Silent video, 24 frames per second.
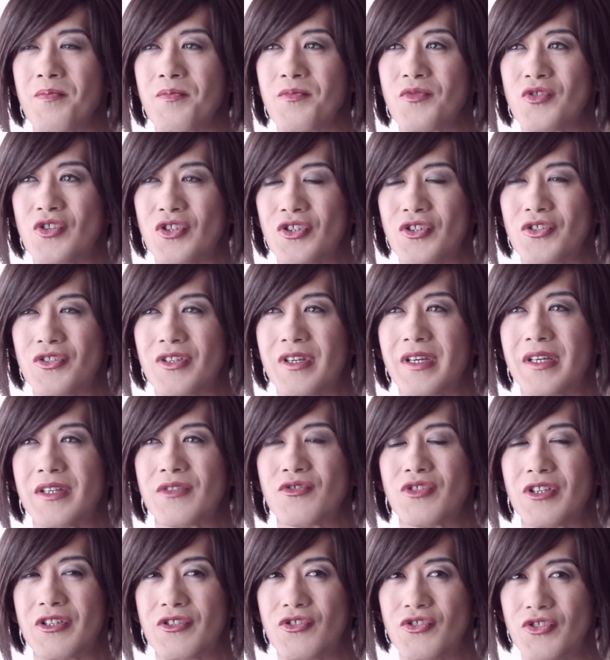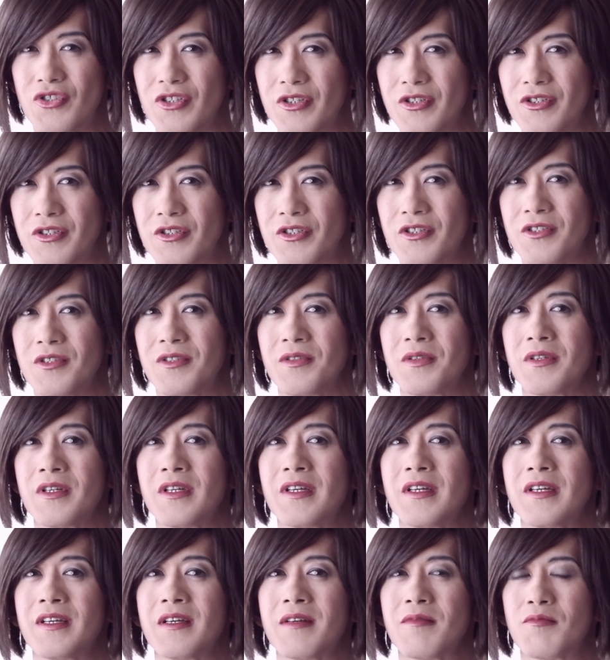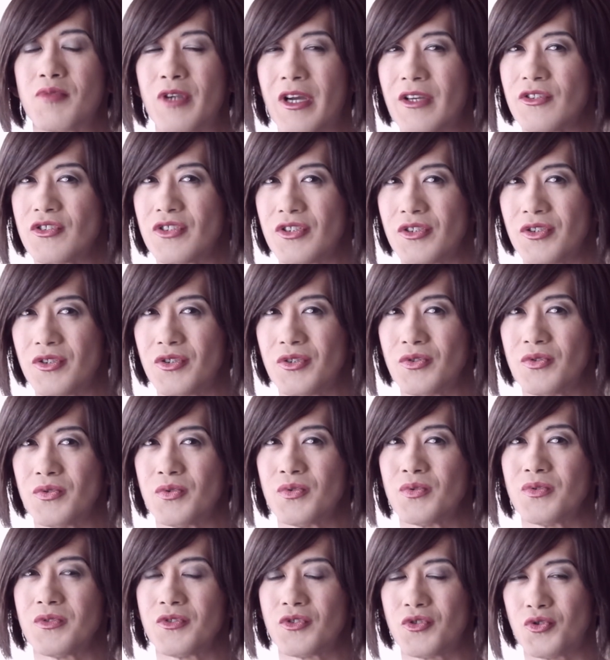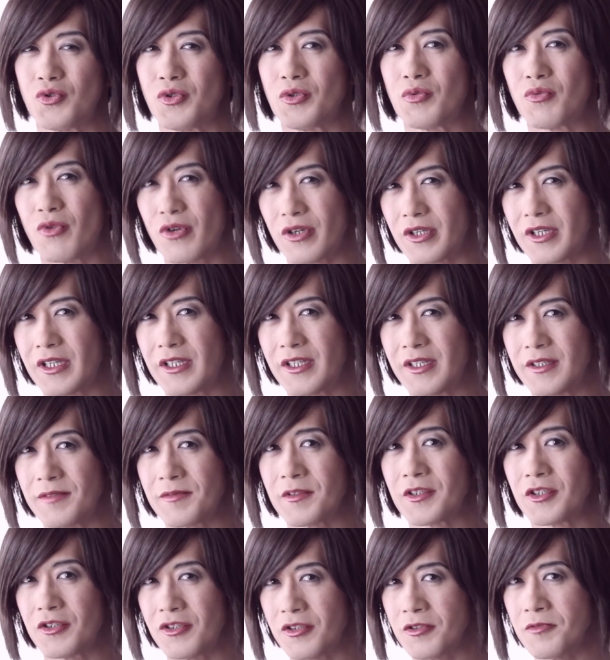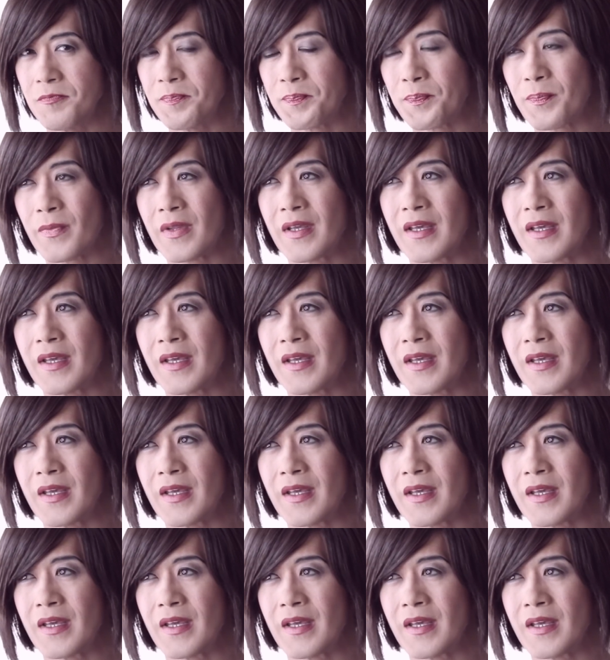She's a transgender prostitute, street working girl.